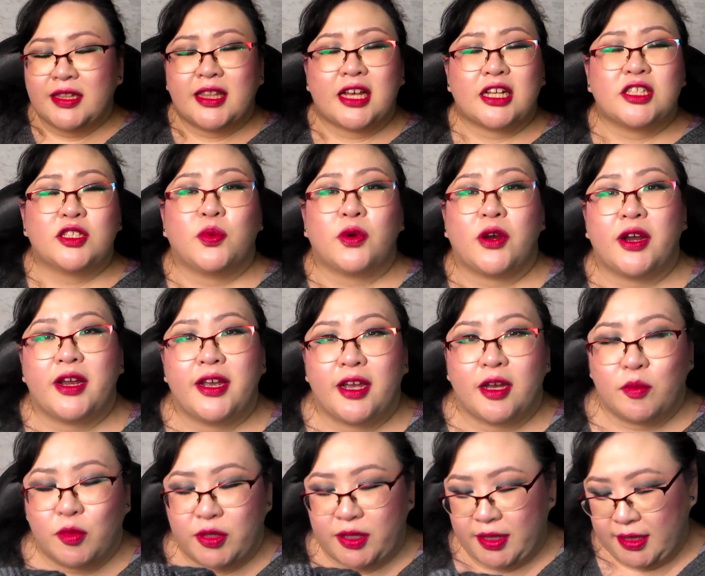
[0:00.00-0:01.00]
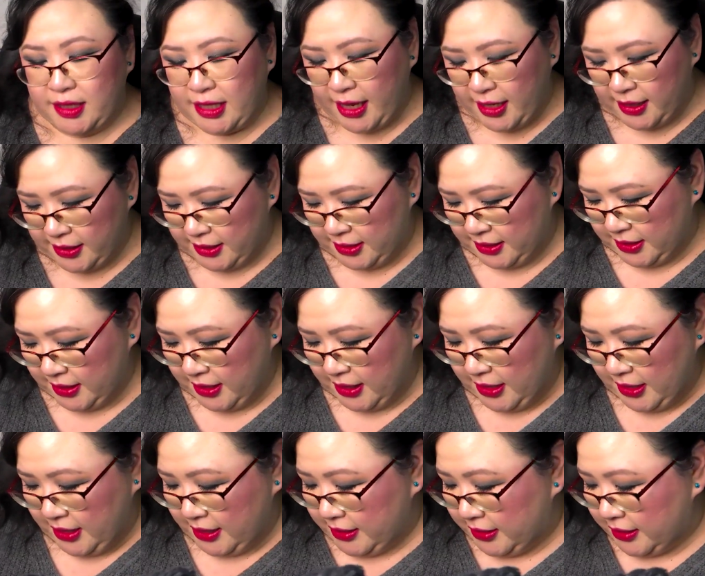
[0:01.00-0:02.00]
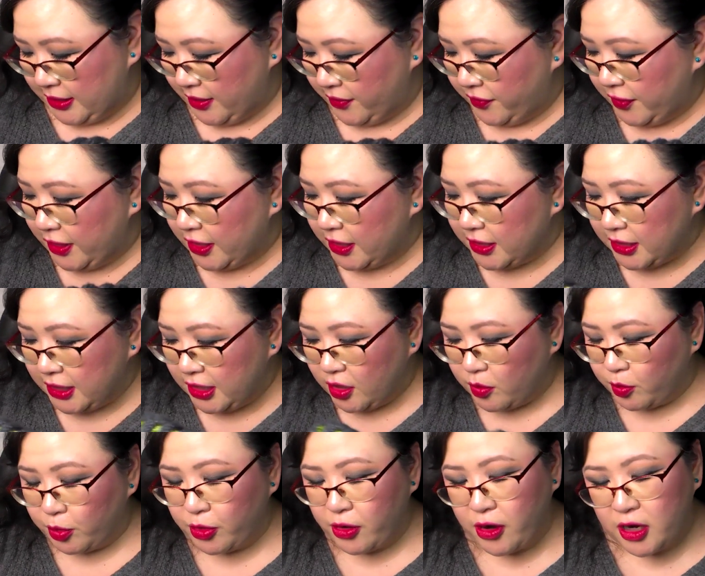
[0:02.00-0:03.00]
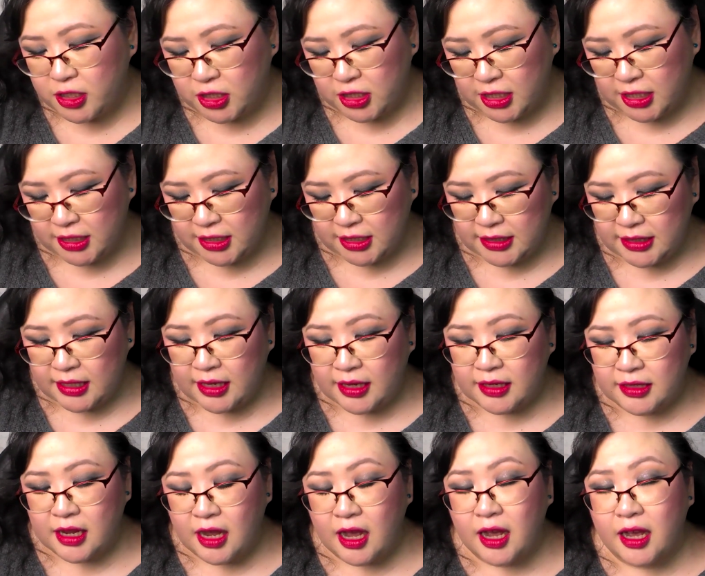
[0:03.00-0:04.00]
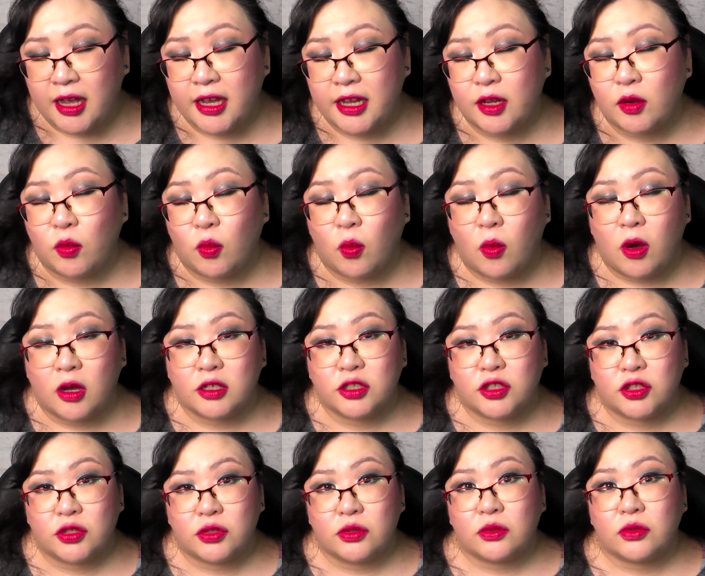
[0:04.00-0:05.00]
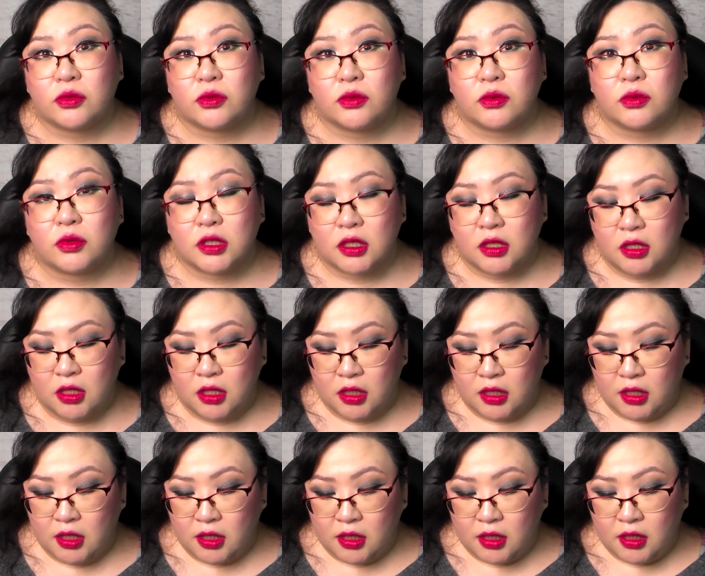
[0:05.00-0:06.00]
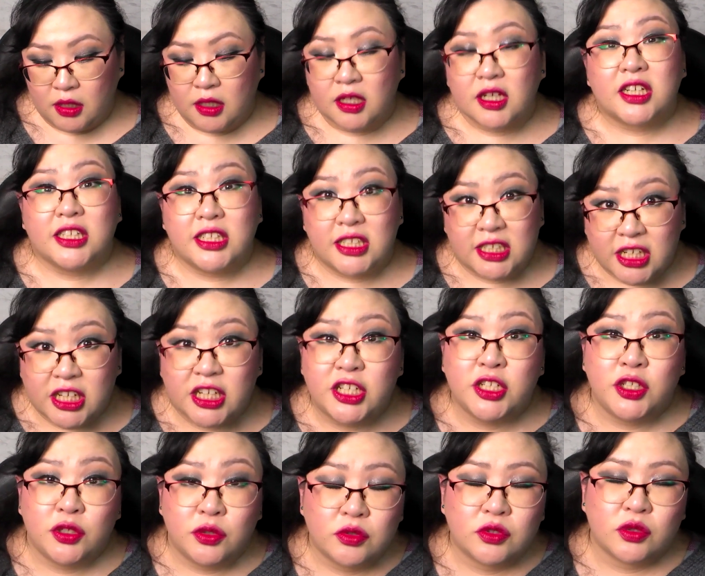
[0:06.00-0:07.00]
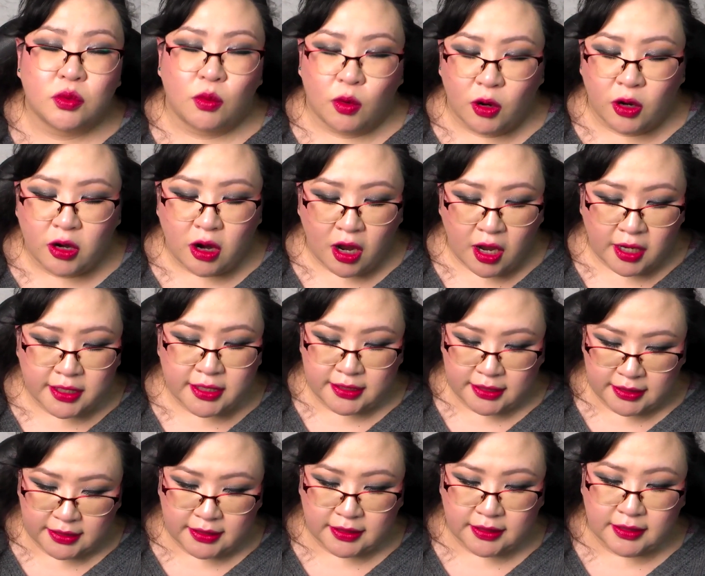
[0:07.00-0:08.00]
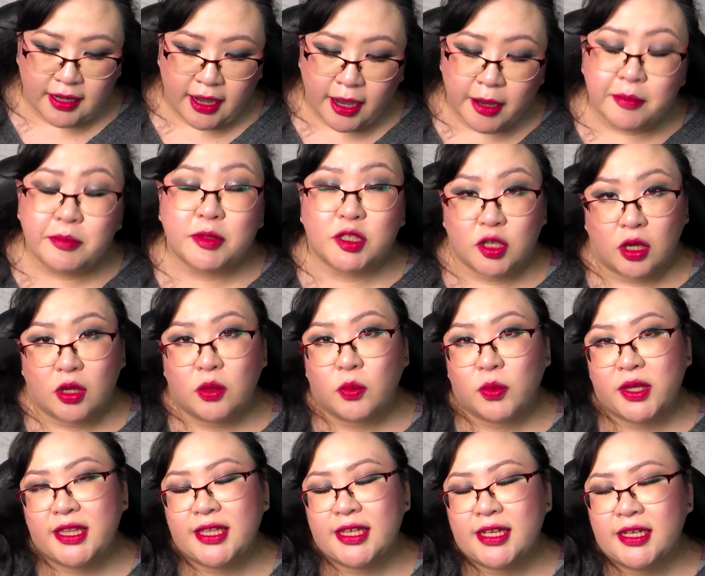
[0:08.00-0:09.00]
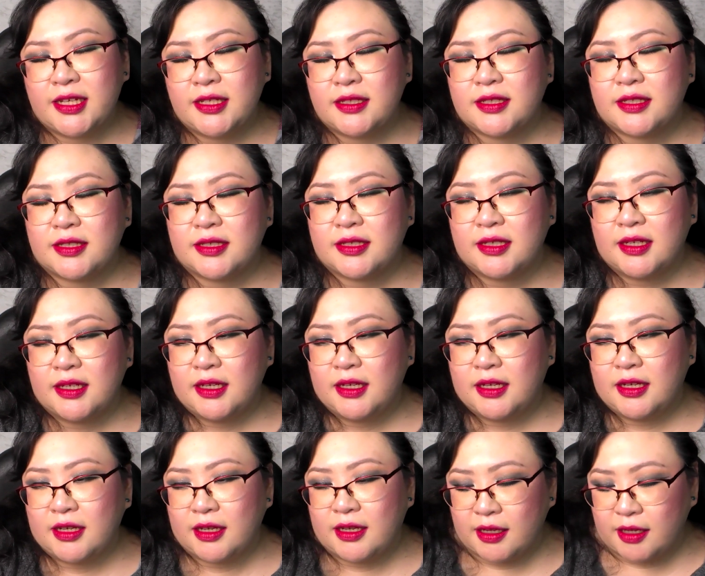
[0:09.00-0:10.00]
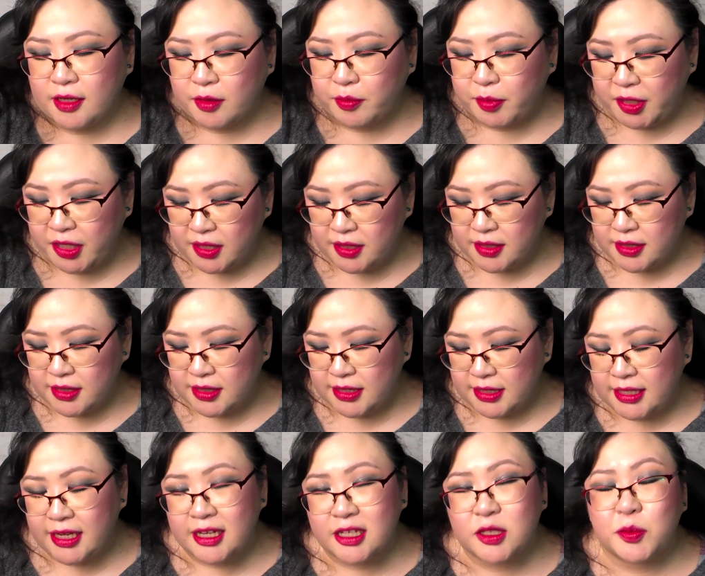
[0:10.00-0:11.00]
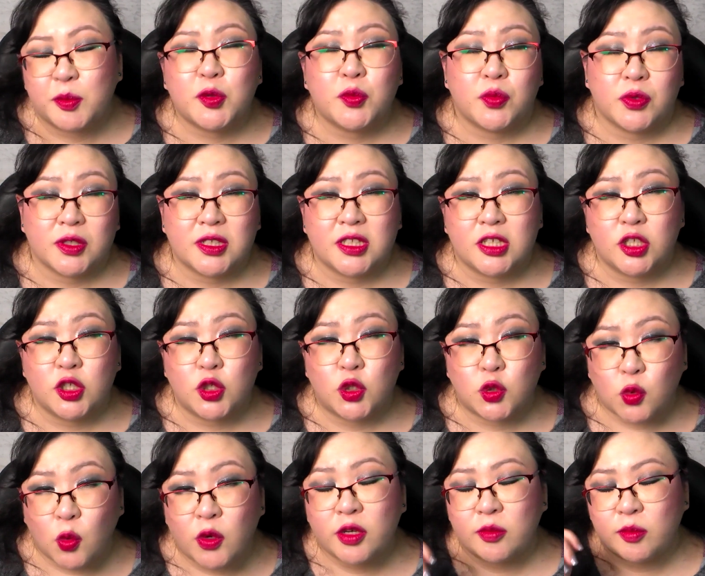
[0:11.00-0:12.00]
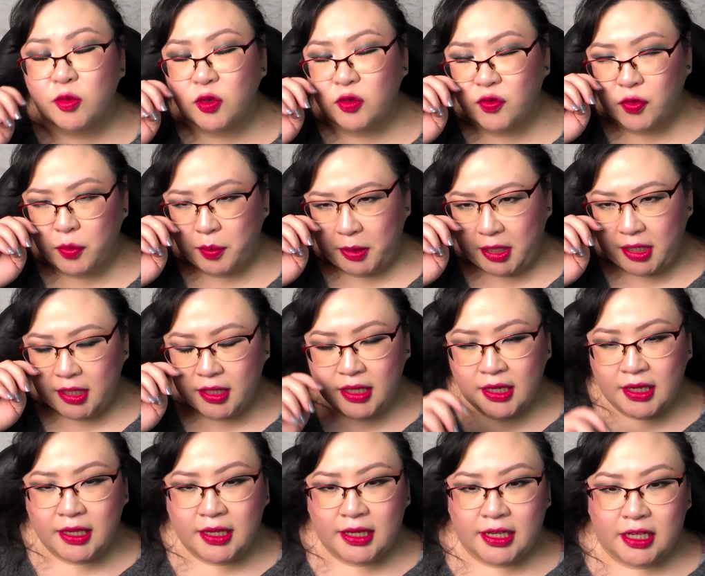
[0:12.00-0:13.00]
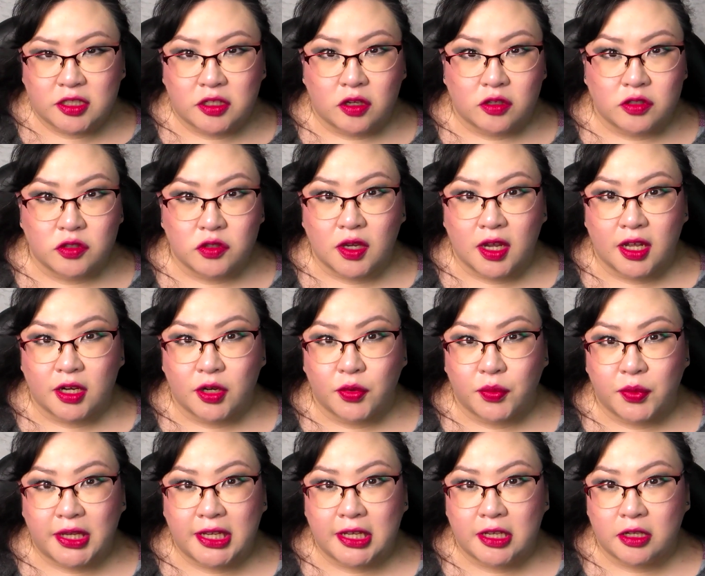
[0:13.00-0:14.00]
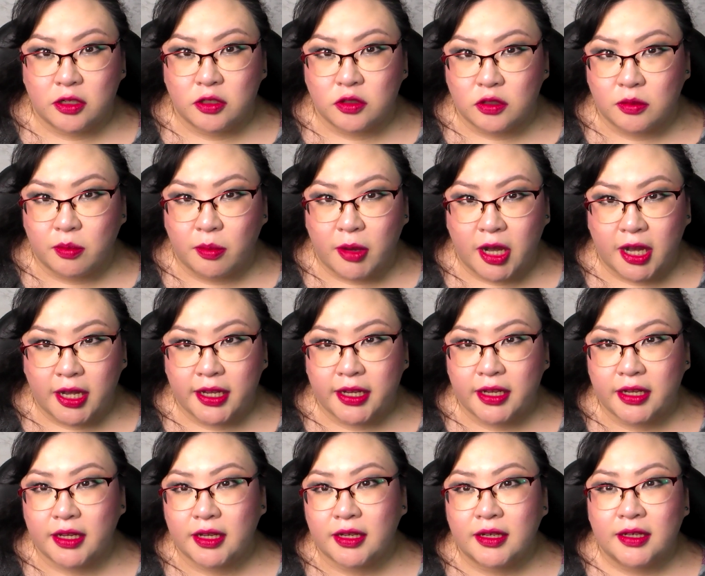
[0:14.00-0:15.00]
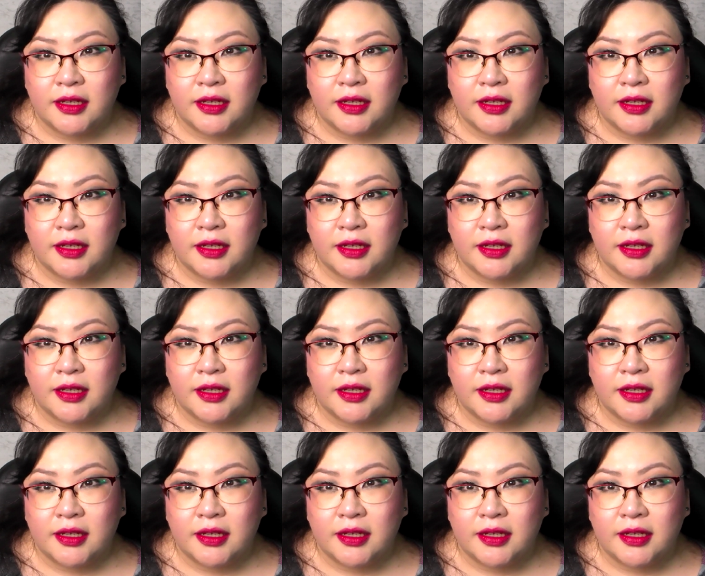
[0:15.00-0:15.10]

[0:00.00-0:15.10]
that's where I am with that. Definitely a project that I want to continue to work on until I'm done with it uh, because it has been really enjoyable for me. It's also kind of rekindled my